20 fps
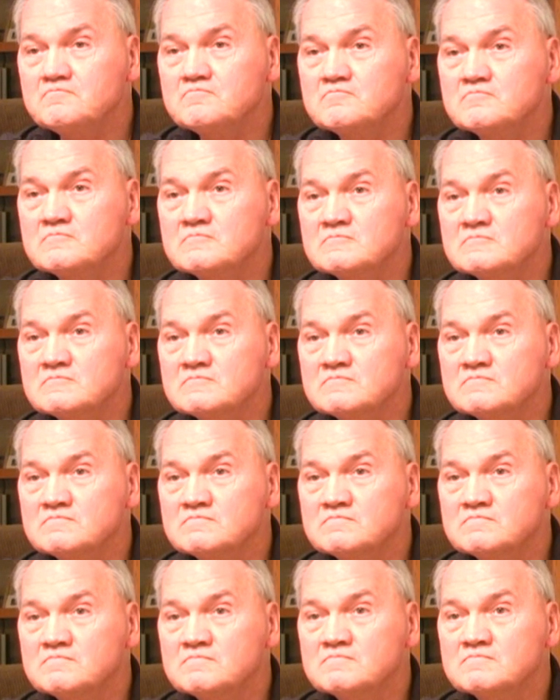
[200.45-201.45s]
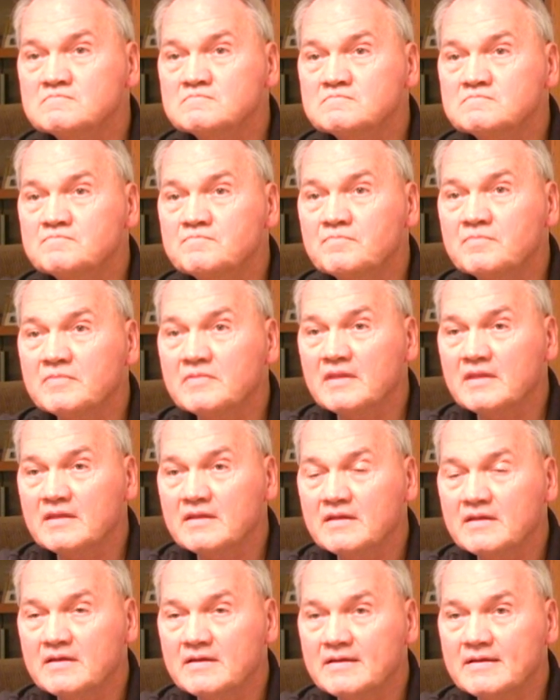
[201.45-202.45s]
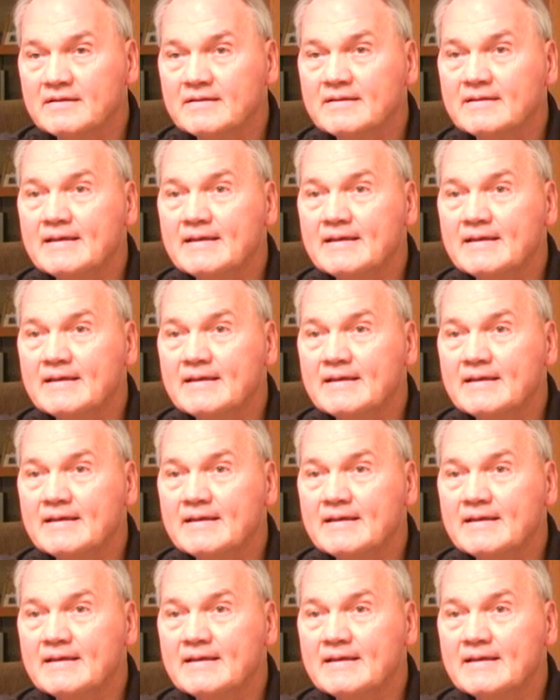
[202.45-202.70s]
continue that trend.